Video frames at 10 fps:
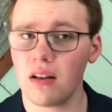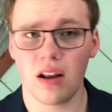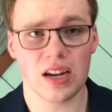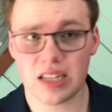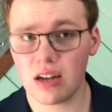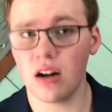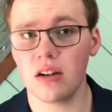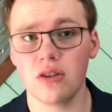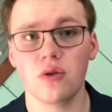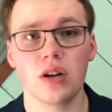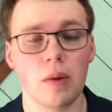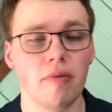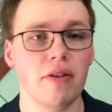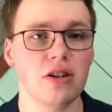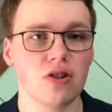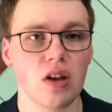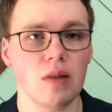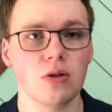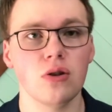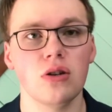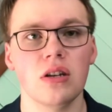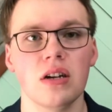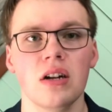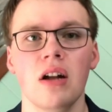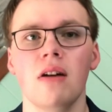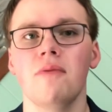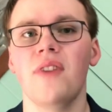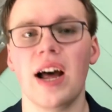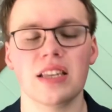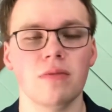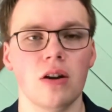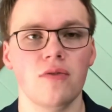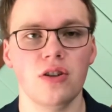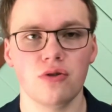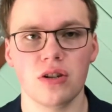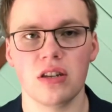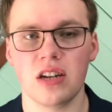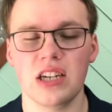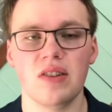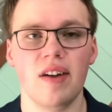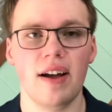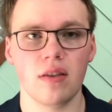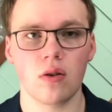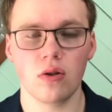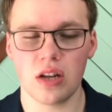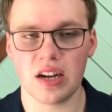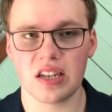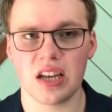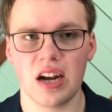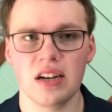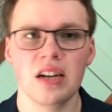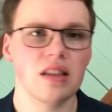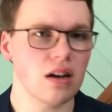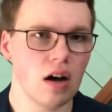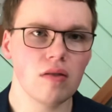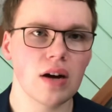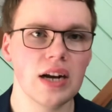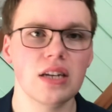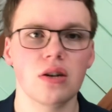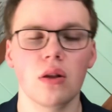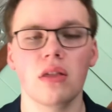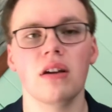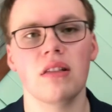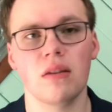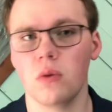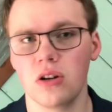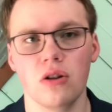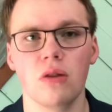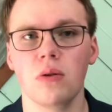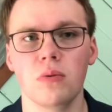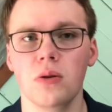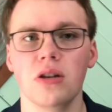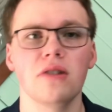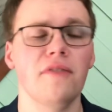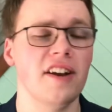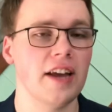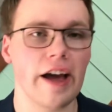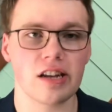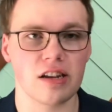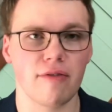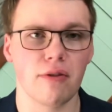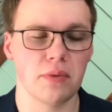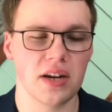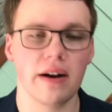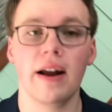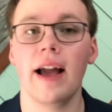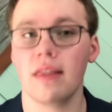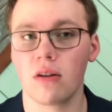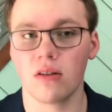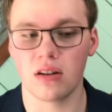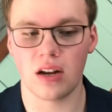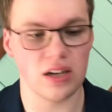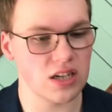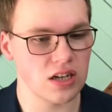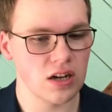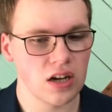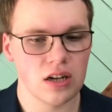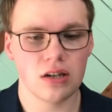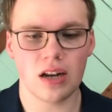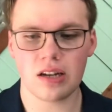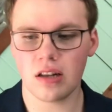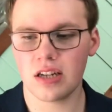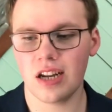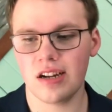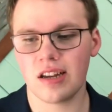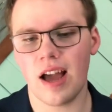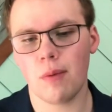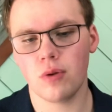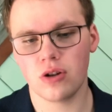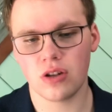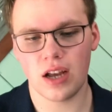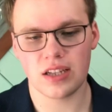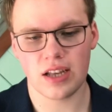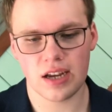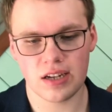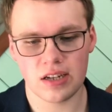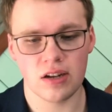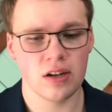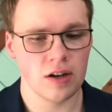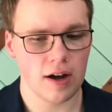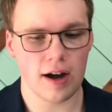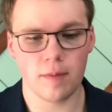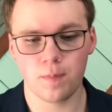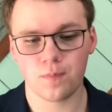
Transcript: has gone into a couple of N H L games due to the vast amount of injuries the Knights have had on the goaltending side. Done all right, so I think the one-year league minimum deal is fantastic for Patera and the Golden Knights. So that's all the signings that happened on July second. Uh,